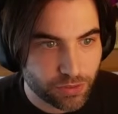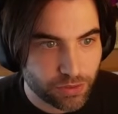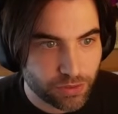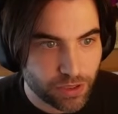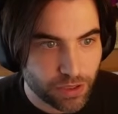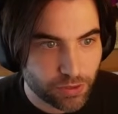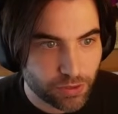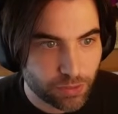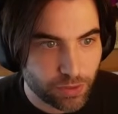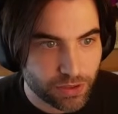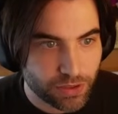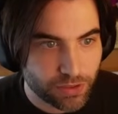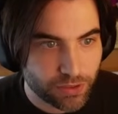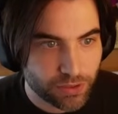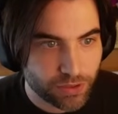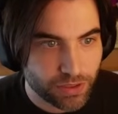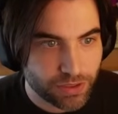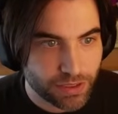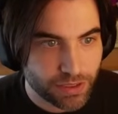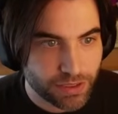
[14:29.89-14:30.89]
like 1 to
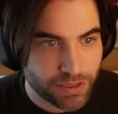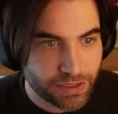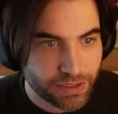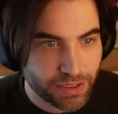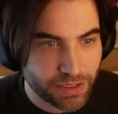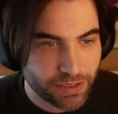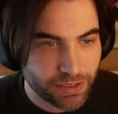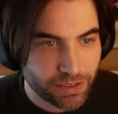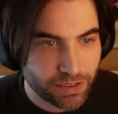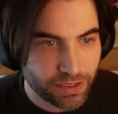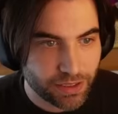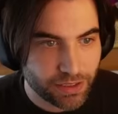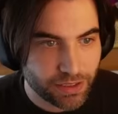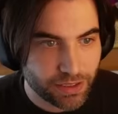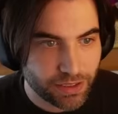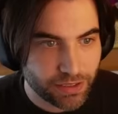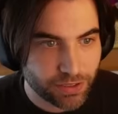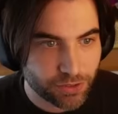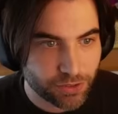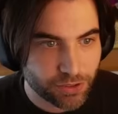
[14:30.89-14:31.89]
the 16th, and
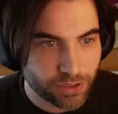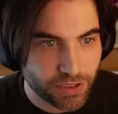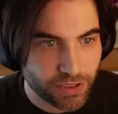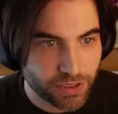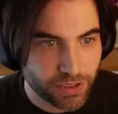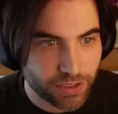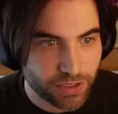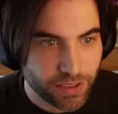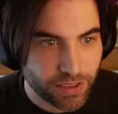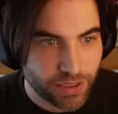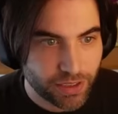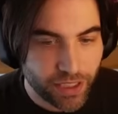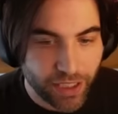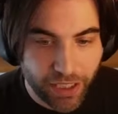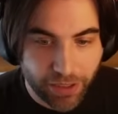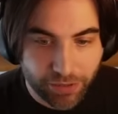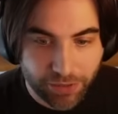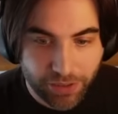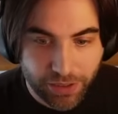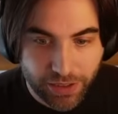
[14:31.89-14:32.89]
then you see
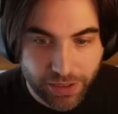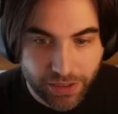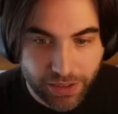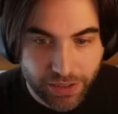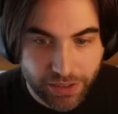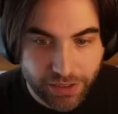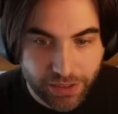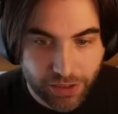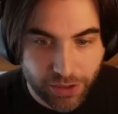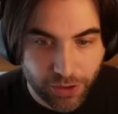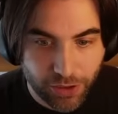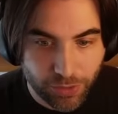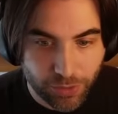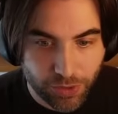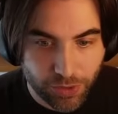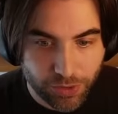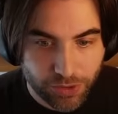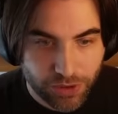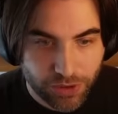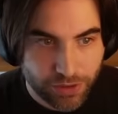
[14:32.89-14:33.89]
everything in slow
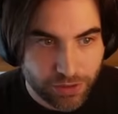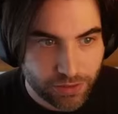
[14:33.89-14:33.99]
motion.